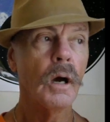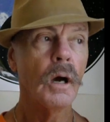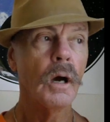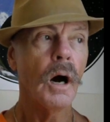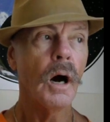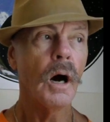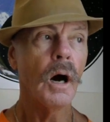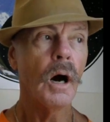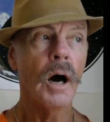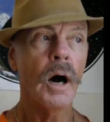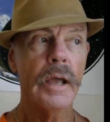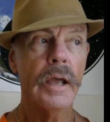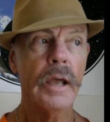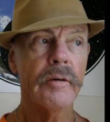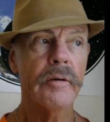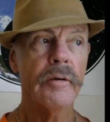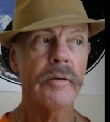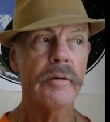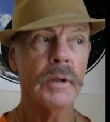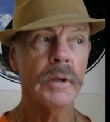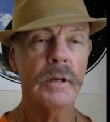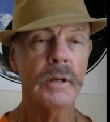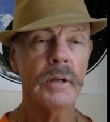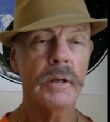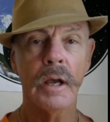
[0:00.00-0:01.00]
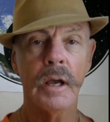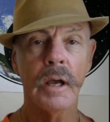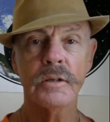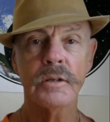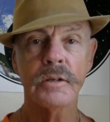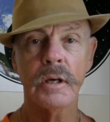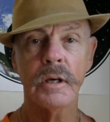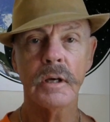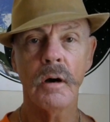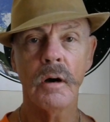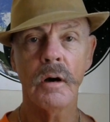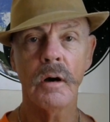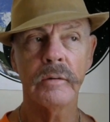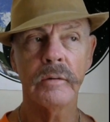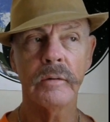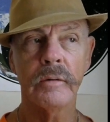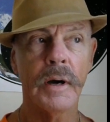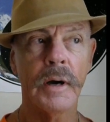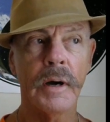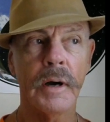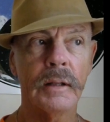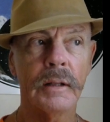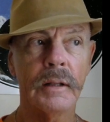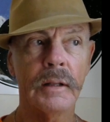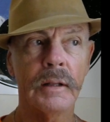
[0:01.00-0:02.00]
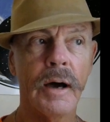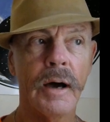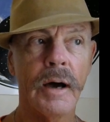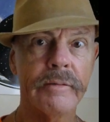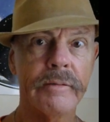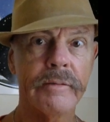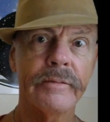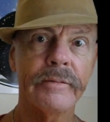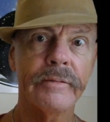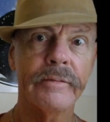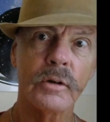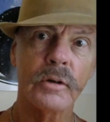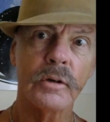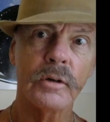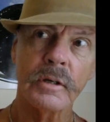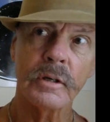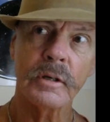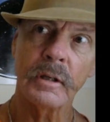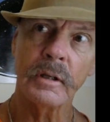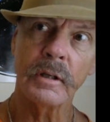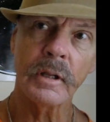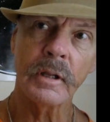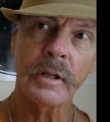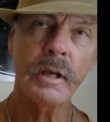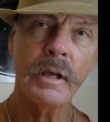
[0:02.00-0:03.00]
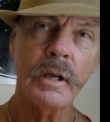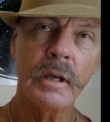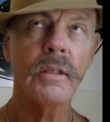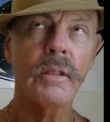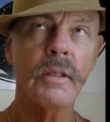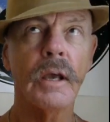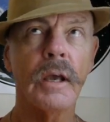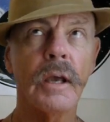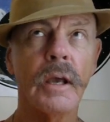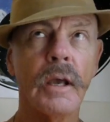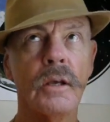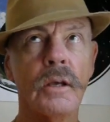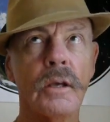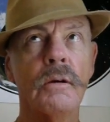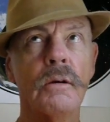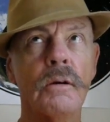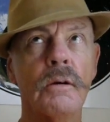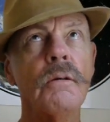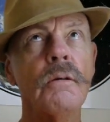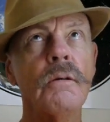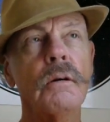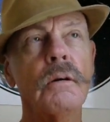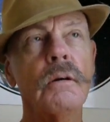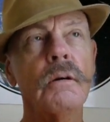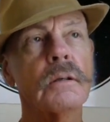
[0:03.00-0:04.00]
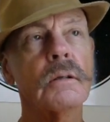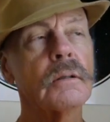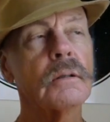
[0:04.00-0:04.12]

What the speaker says: I have been dancing all of my life, fortunately. Thank you.